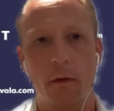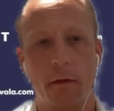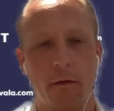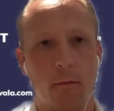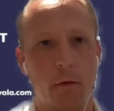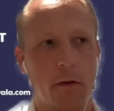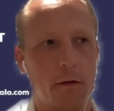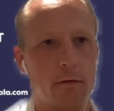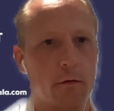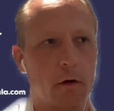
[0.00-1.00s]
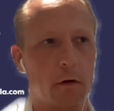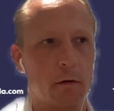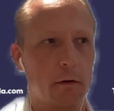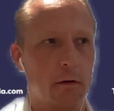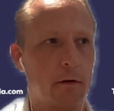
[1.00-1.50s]
but with a
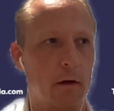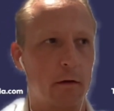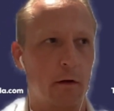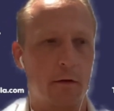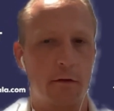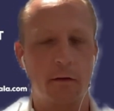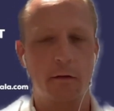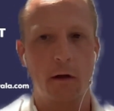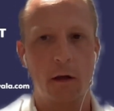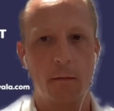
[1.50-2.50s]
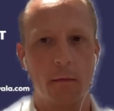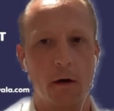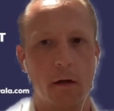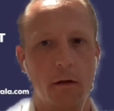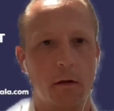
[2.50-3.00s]
strong technology
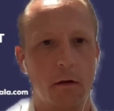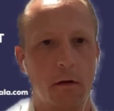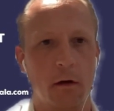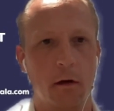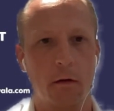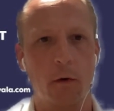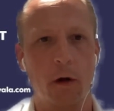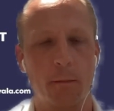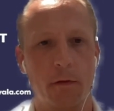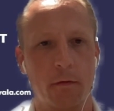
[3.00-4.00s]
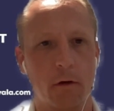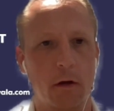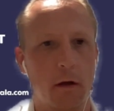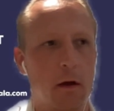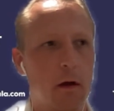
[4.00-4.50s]
team and the
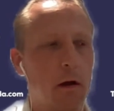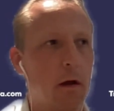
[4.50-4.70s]
Web3